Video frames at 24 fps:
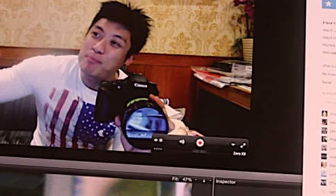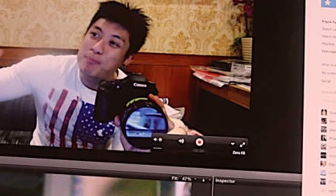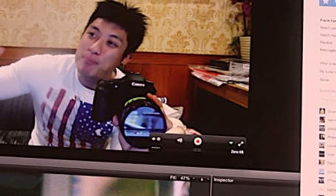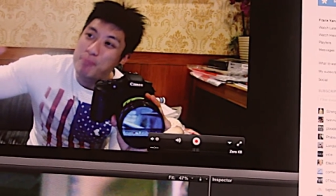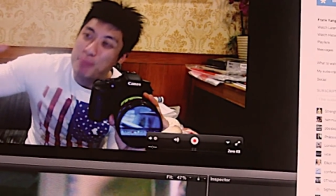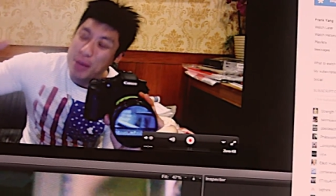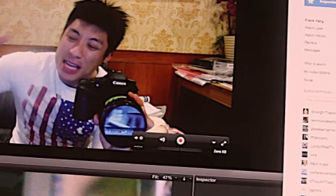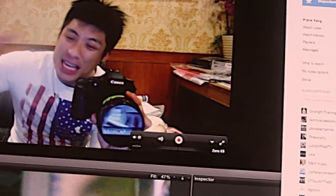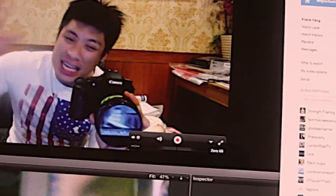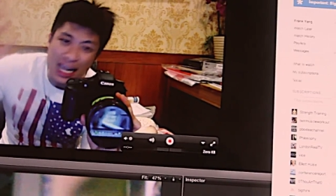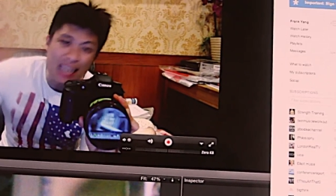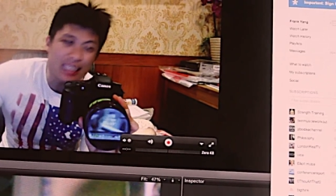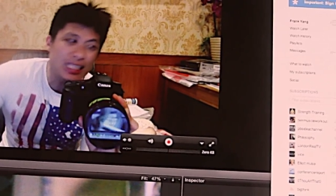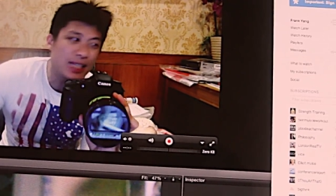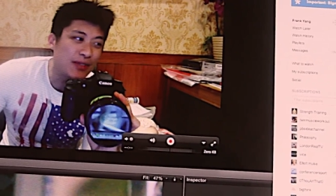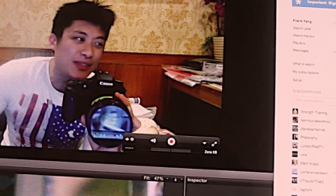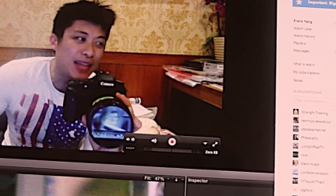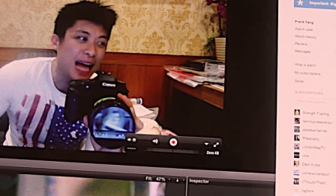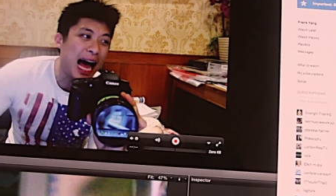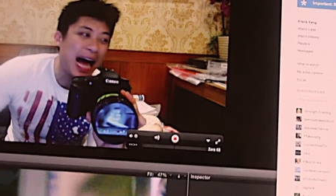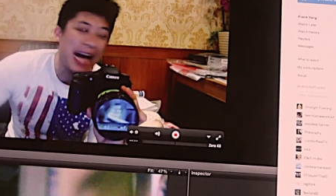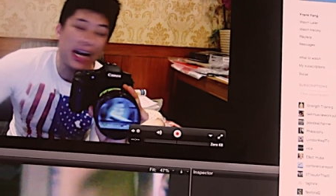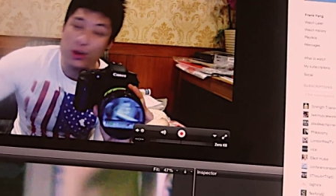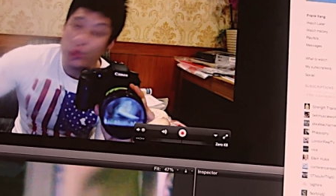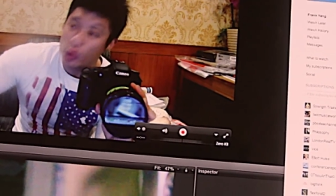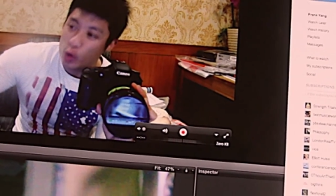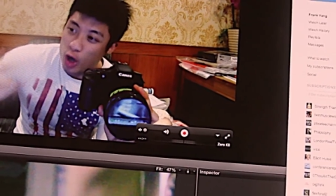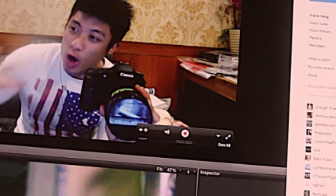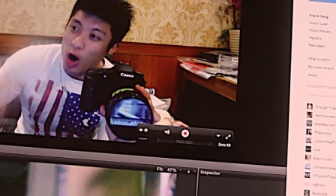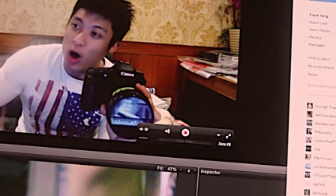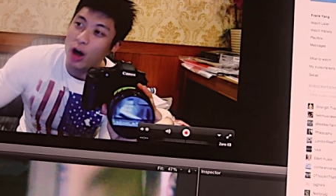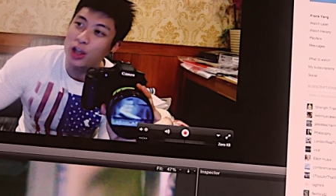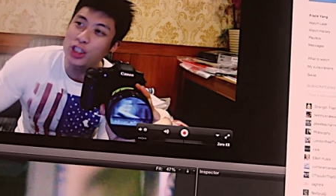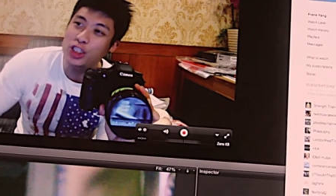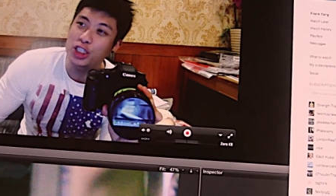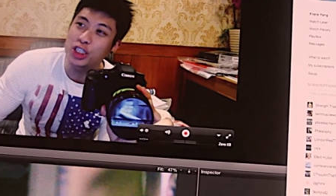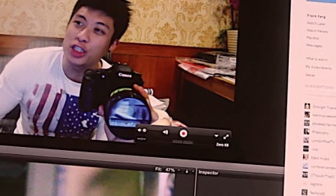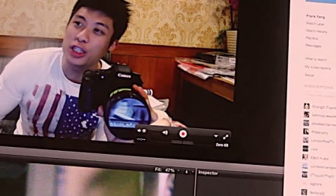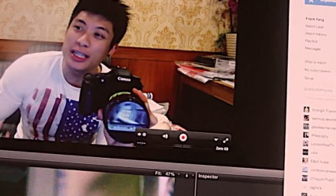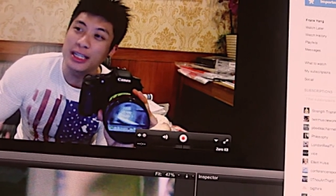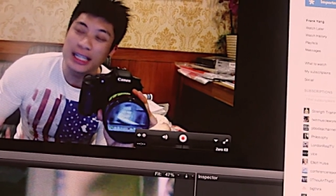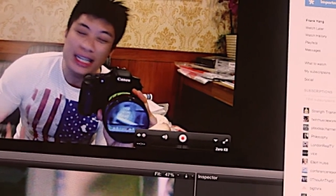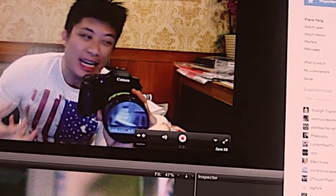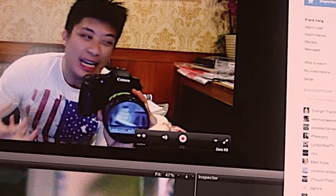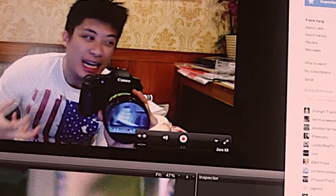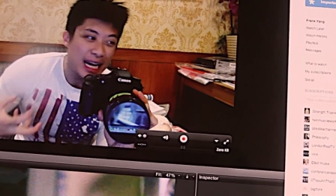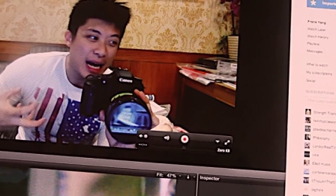because of that, culture,